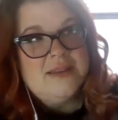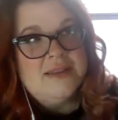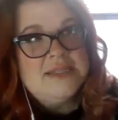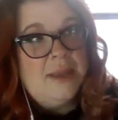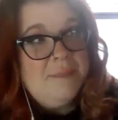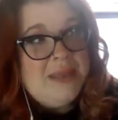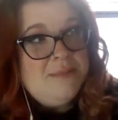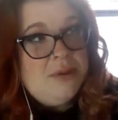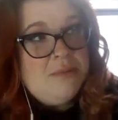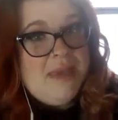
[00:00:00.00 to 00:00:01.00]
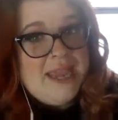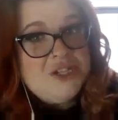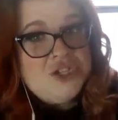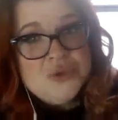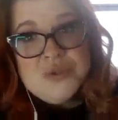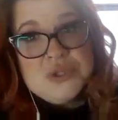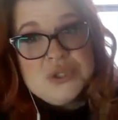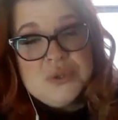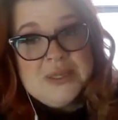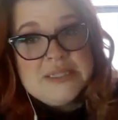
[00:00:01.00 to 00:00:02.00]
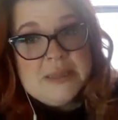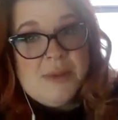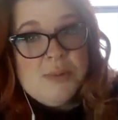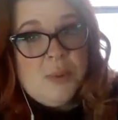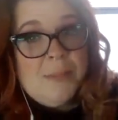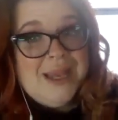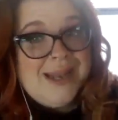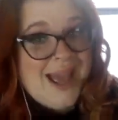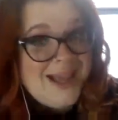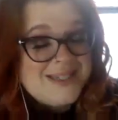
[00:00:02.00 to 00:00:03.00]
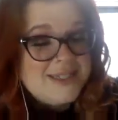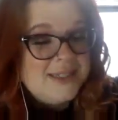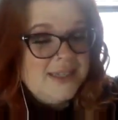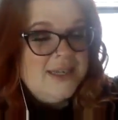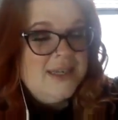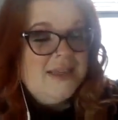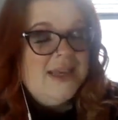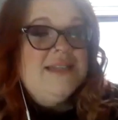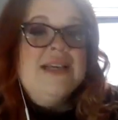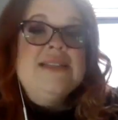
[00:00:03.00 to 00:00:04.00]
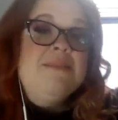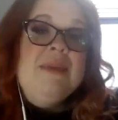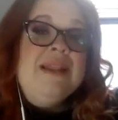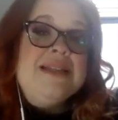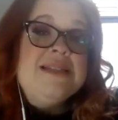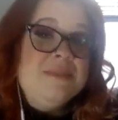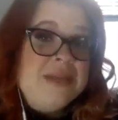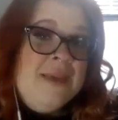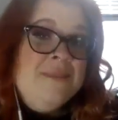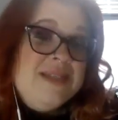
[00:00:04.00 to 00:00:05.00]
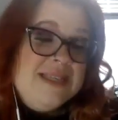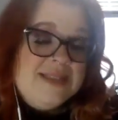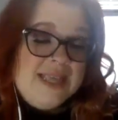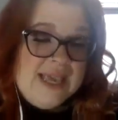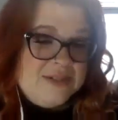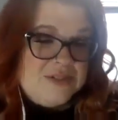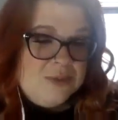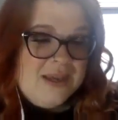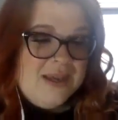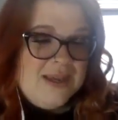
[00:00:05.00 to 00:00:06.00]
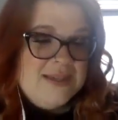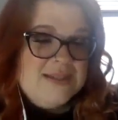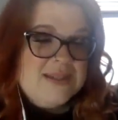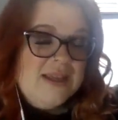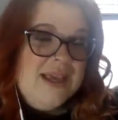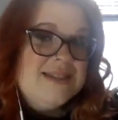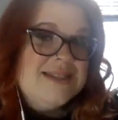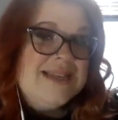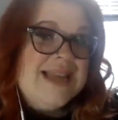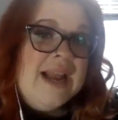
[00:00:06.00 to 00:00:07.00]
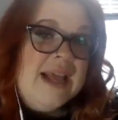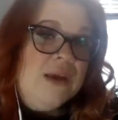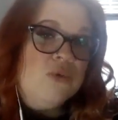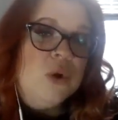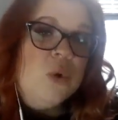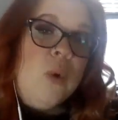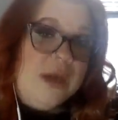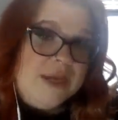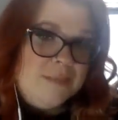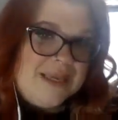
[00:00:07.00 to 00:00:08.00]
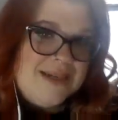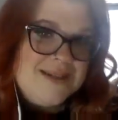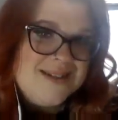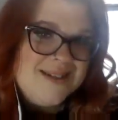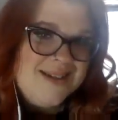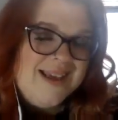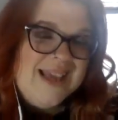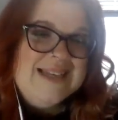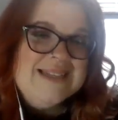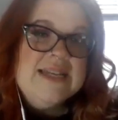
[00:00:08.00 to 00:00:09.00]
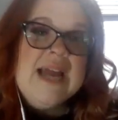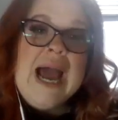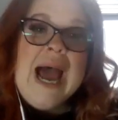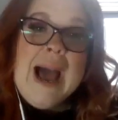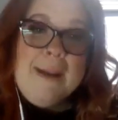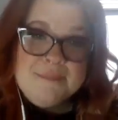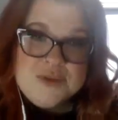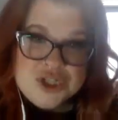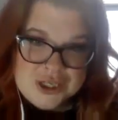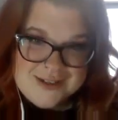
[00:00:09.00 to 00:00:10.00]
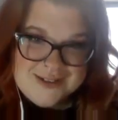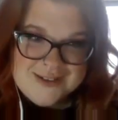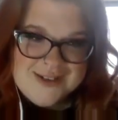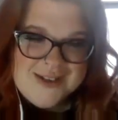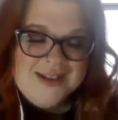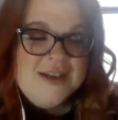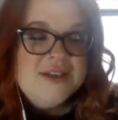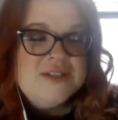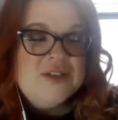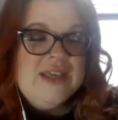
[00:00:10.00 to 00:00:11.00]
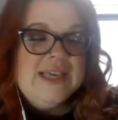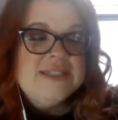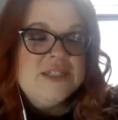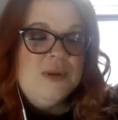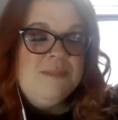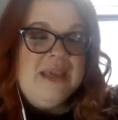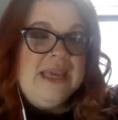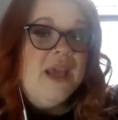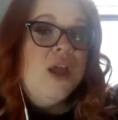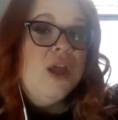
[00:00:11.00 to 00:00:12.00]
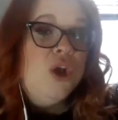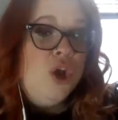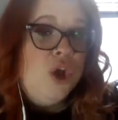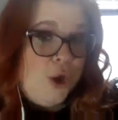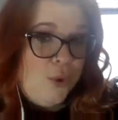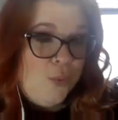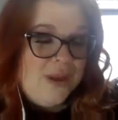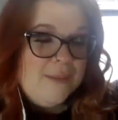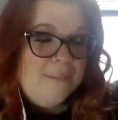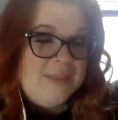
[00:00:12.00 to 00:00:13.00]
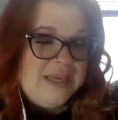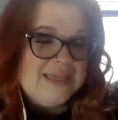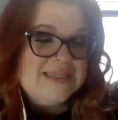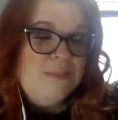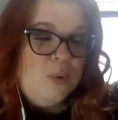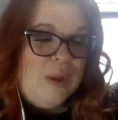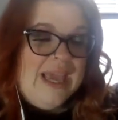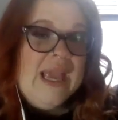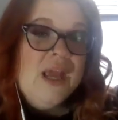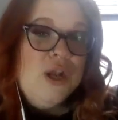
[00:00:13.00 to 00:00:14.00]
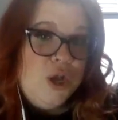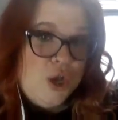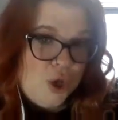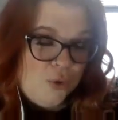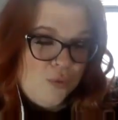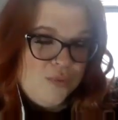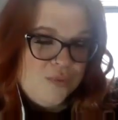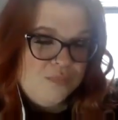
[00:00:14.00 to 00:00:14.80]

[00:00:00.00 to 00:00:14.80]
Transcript: some people may choose to and some people may not, it doesn't mean that sometimes is the answer, because it's not a requirement. It is an option. So the answer would be no. B as in boy, no.